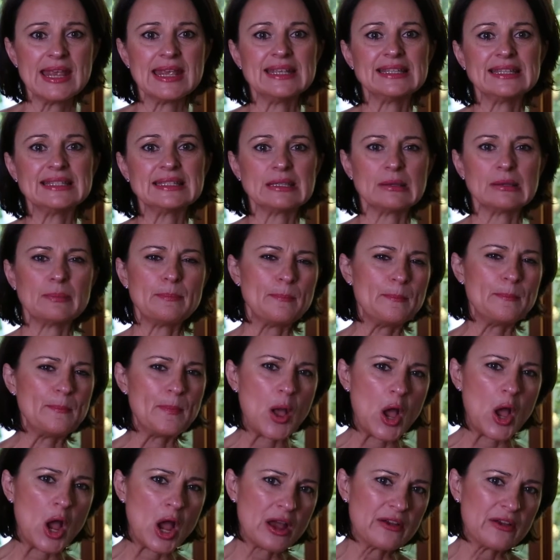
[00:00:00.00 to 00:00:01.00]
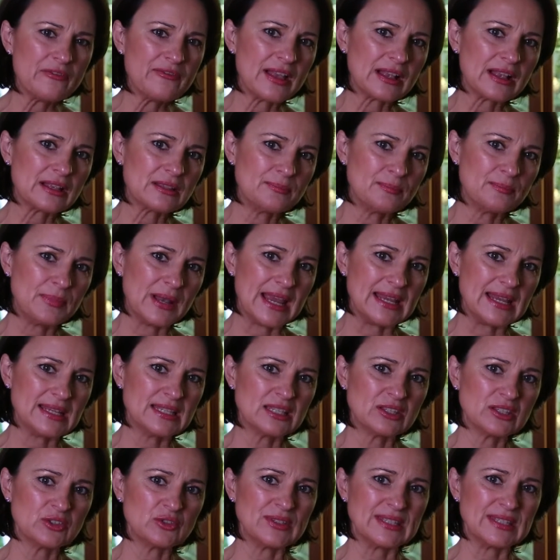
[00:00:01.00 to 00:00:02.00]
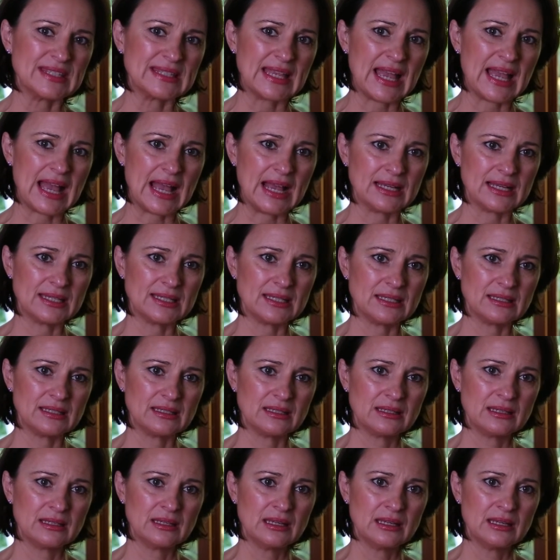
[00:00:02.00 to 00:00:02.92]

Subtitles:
is the perfect place to start.